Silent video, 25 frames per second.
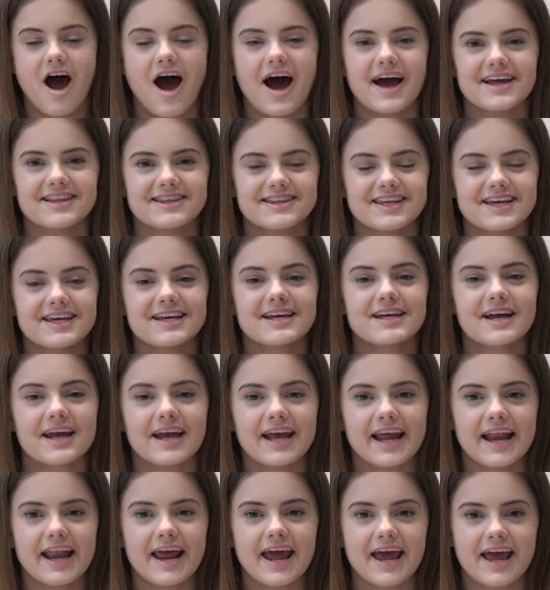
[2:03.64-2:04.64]
I think
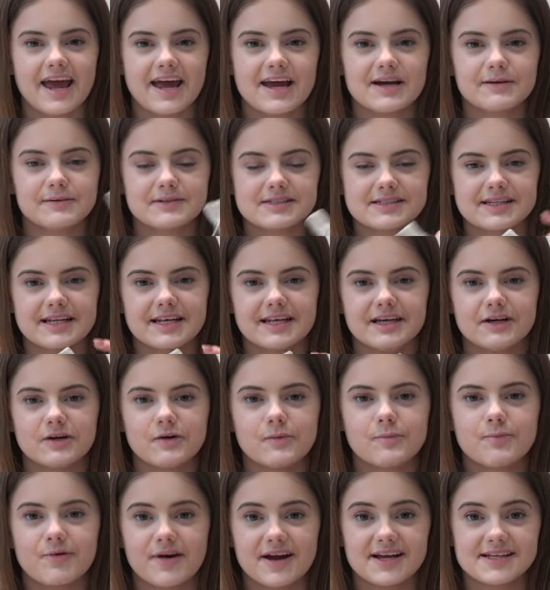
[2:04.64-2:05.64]
in here was a
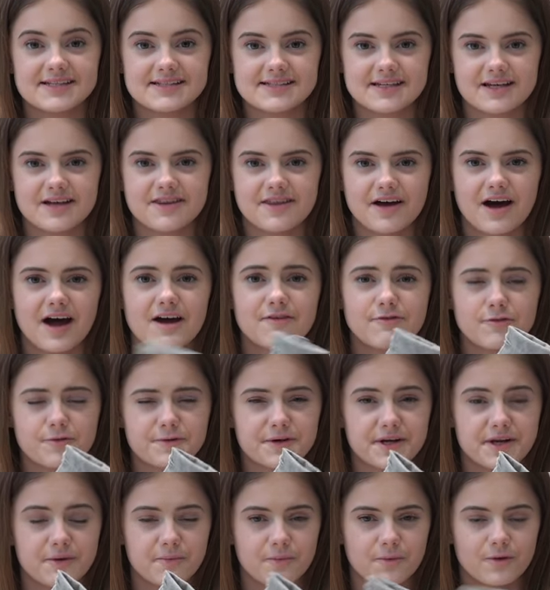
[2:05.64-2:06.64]
little bracelet that I've
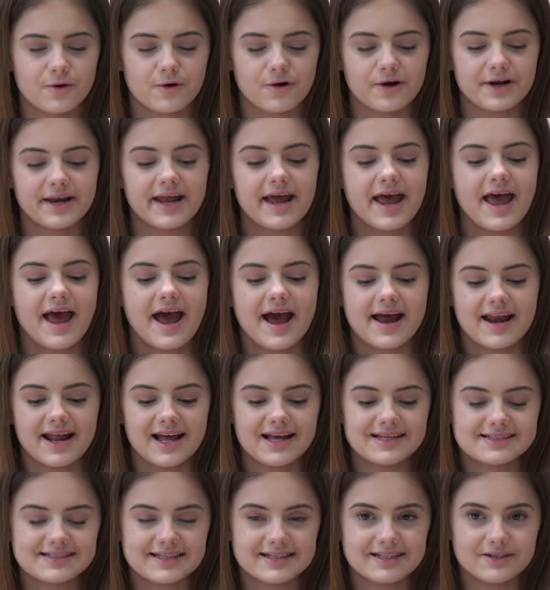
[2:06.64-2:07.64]
already worn, and it
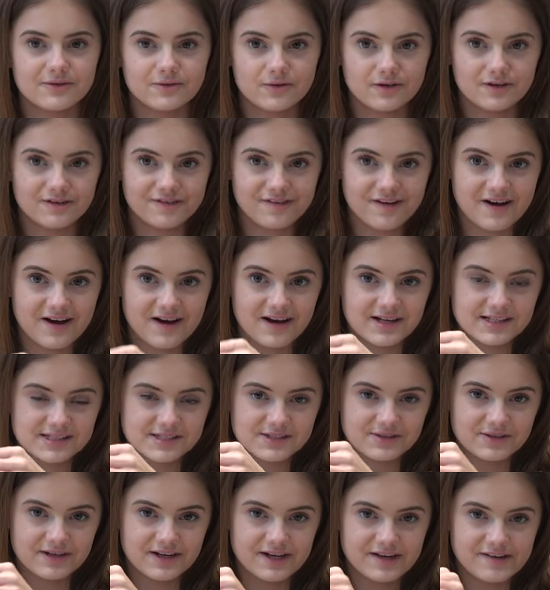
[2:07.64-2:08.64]
has little love
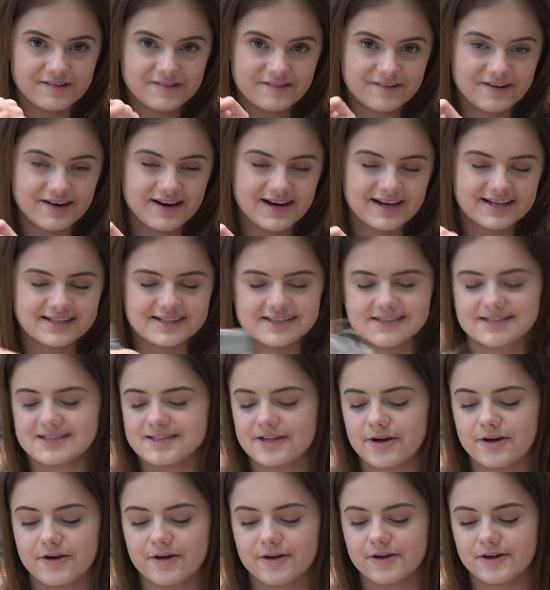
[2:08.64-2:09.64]
hearts all over it. It's
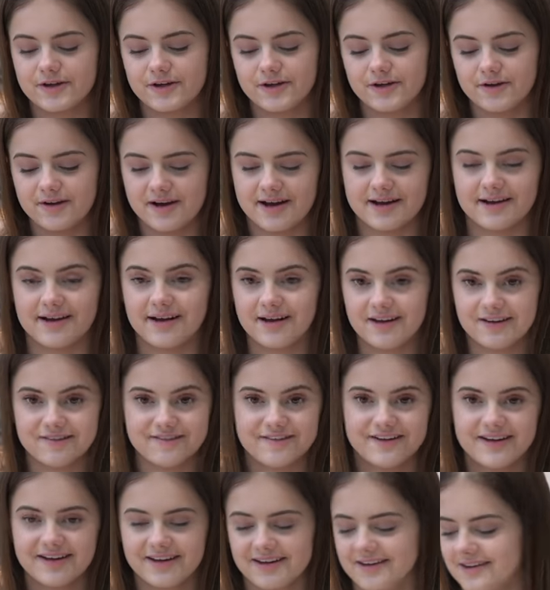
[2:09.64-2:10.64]
so cute and I
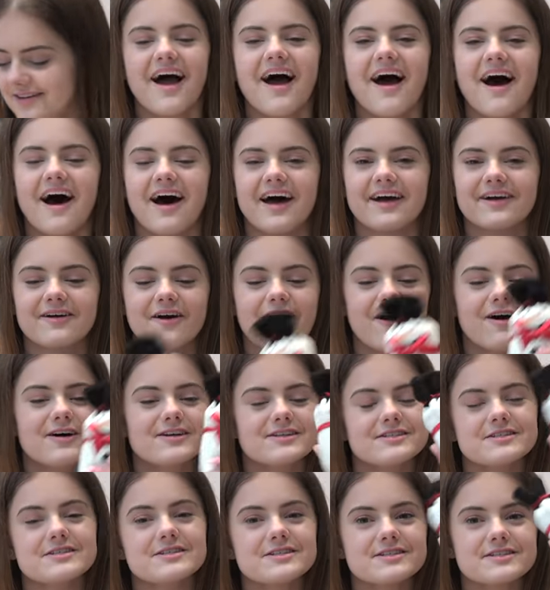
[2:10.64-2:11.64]
love it. I
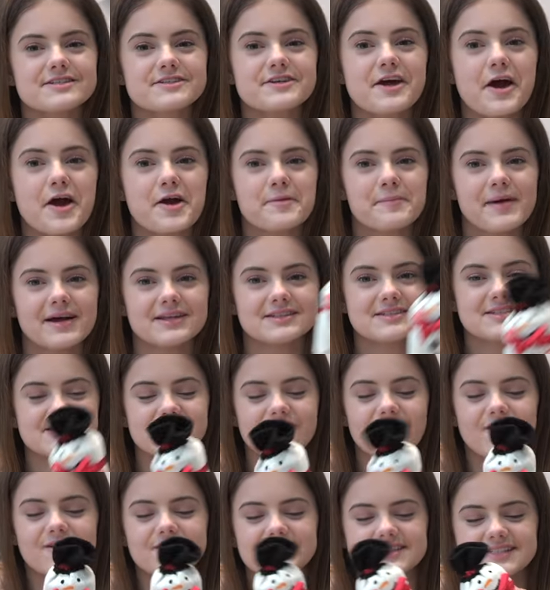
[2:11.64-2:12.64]
got snowman
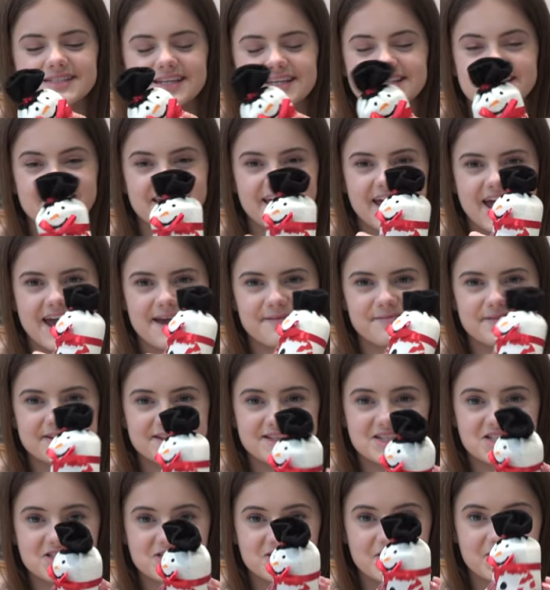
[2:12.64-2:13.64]
socks, and they came
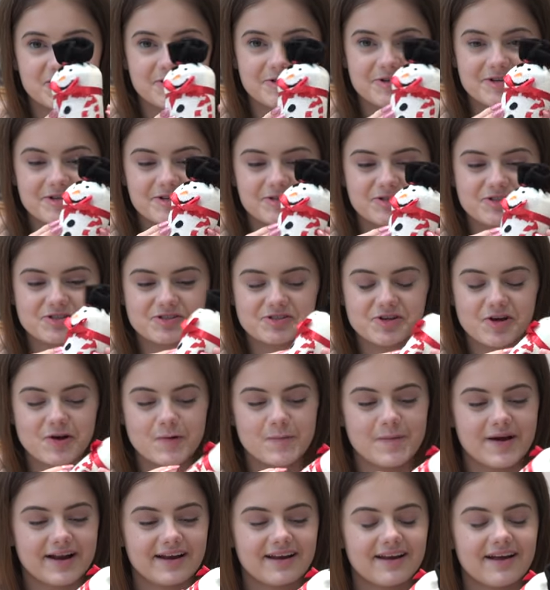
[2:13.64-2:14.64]
in this cute little
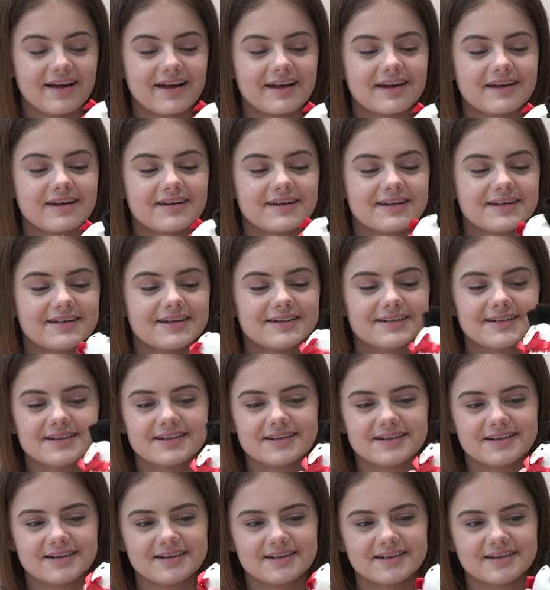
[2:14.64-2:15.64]
snowman
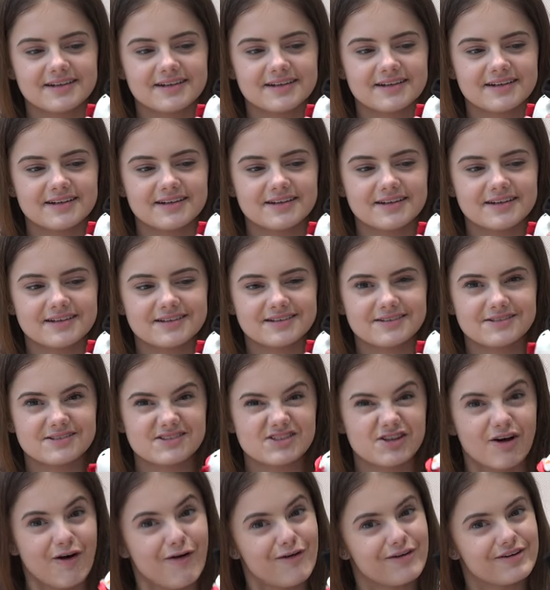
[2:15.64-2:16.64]
like
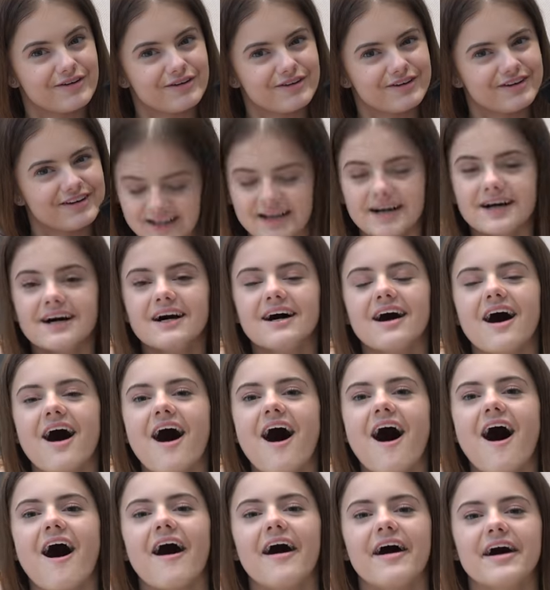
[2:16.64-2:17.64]
sock.
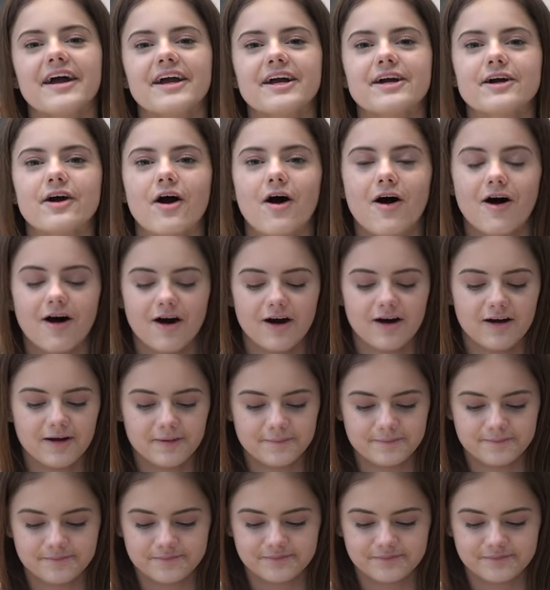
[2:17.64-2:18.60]
I got